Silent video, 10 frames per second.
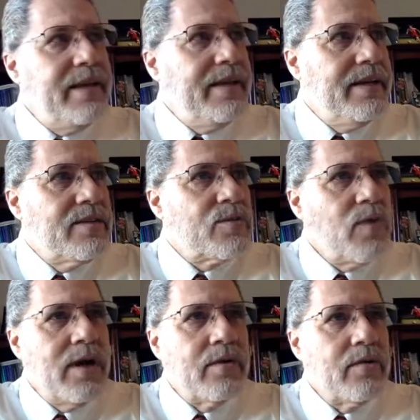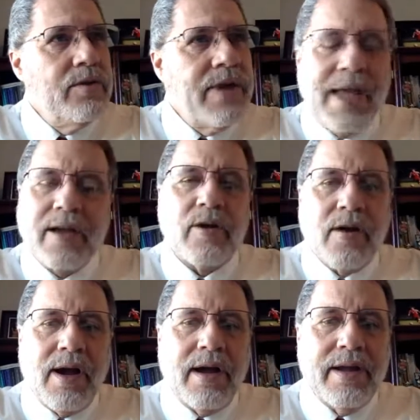is, well, you can't
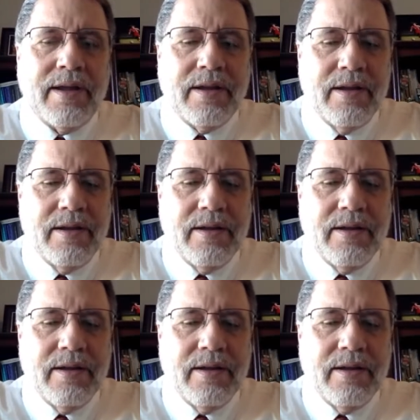cry